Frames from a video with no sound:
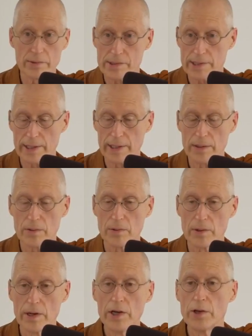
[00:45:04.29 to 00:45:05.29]
say,
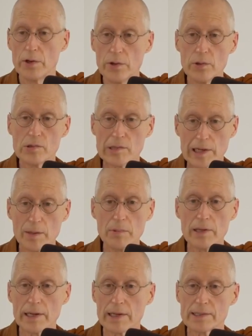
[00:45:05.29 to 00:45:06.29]
or use
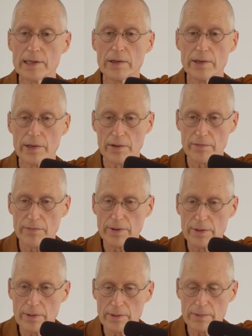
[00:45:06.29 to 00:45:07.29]
labeling until you can
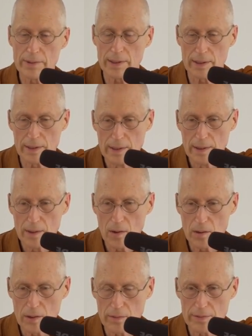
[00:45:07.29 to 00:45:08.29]
feel uh,
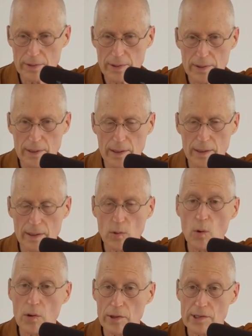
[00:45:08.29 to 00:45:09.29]
all of the uh,
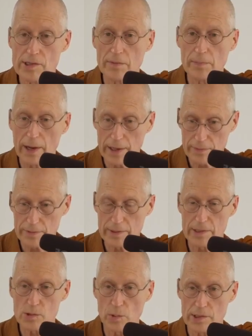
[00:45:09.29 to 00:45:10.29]
qualities of
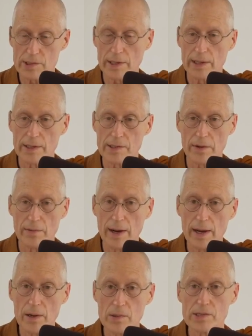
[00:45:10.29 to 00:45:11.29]
mindfulness once again
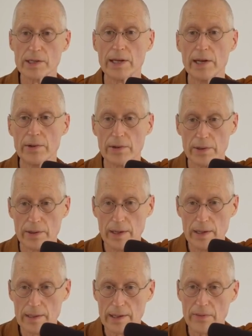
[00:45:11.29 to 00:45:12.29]
aroused, and then you can
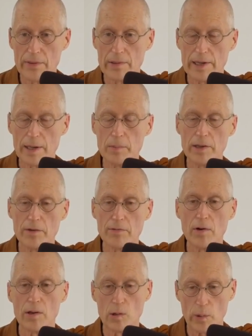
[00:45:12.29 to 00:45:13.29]
let the labeling
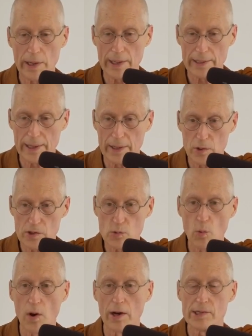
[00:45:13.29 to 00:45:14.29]
fall away and, and, just
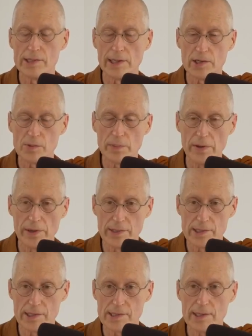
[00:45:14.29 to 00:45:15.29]
watch the
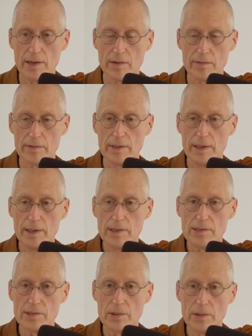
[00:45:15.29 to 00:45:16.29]
experience itself.
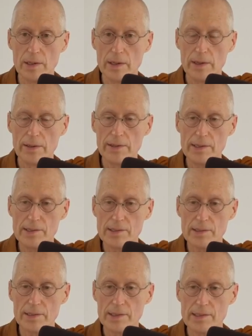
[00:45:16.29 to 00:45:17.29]
So
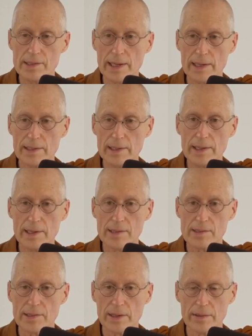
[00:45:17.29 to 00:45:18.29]
these, these
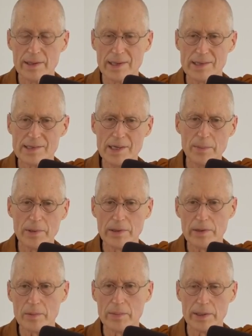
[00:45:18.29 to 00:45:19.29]
techniques that, that seem a
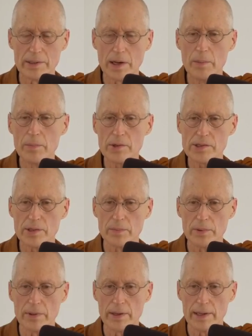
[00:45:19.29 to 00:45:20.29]
little bit
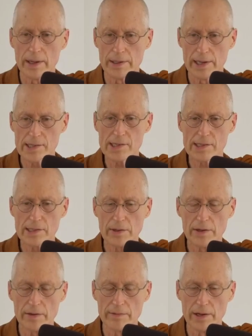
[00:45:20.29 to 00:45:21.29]
cumbersome and
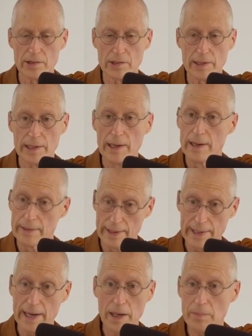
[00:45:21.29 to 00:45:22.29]
unnecessary eventually, they
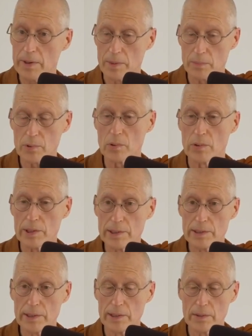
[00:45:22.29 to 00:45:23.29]
can be
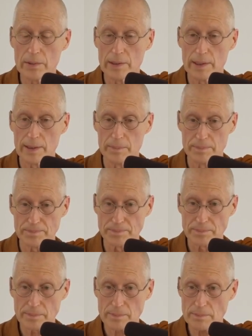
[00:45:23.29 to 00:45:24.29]
employed, you know. Um,
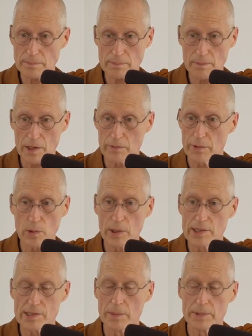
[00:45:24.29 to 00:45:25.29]
for
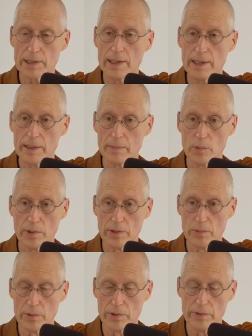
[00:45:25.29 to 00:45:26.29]
quite some time with,
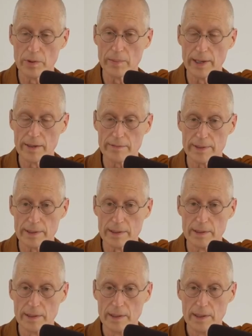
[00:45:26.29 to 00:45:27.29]
with real benefit.
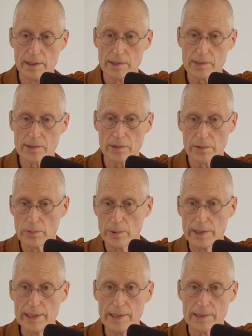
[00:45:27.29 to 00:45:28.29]
So we
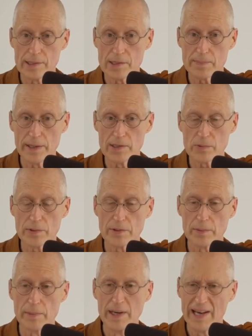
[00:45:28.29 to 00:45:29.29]
needn't dispense with
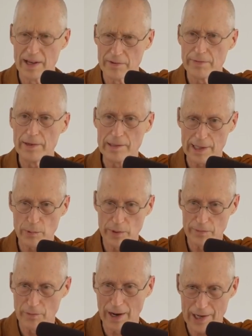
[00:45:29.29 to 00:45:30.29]
them and feel like
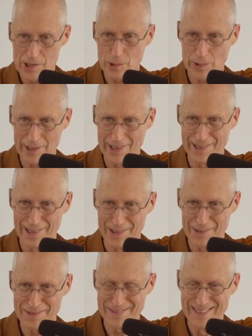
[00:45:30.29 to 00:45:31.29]
we've graduated, you know.